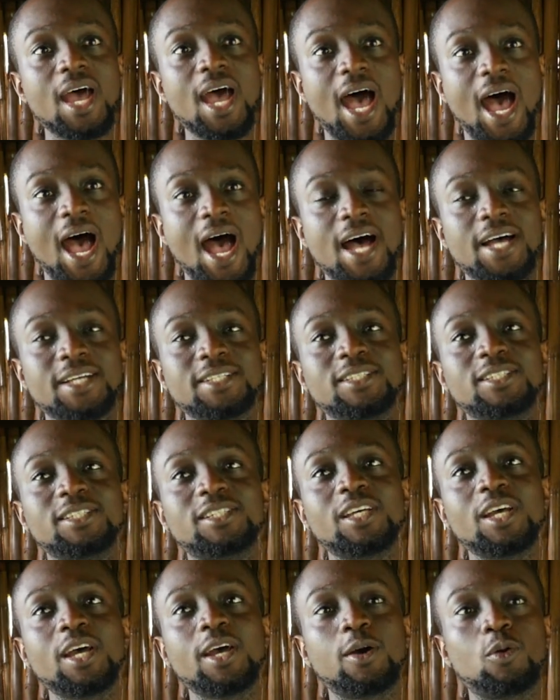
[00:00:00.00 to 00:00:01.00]
And
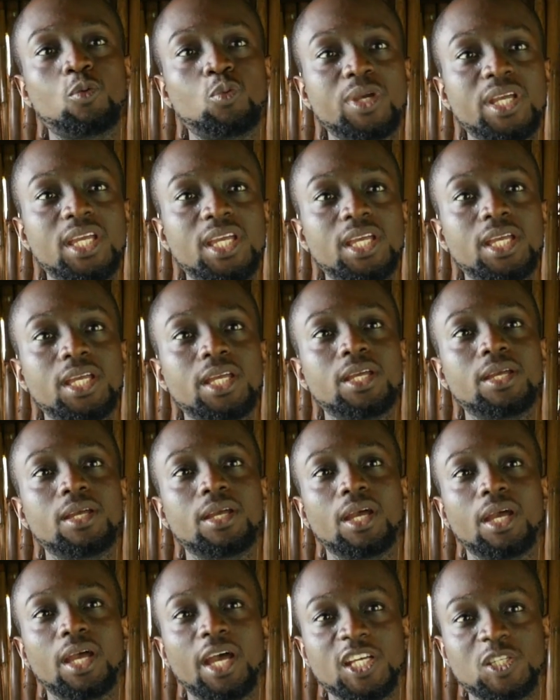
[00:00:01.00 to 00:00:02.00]
we
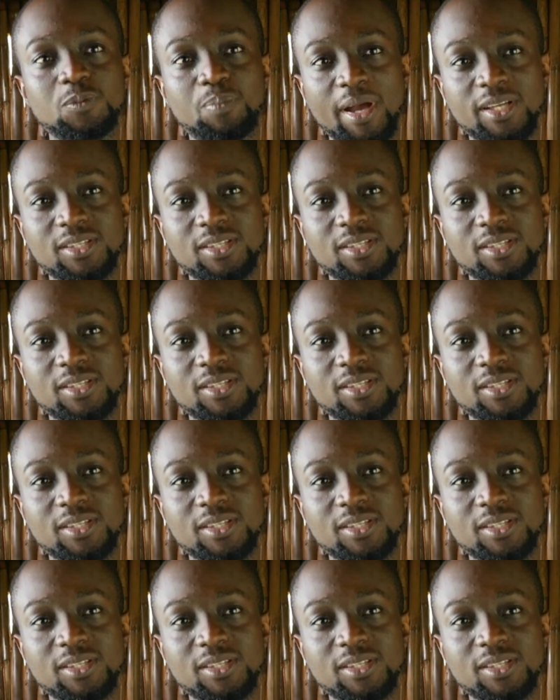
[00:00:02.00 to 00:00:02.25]
expect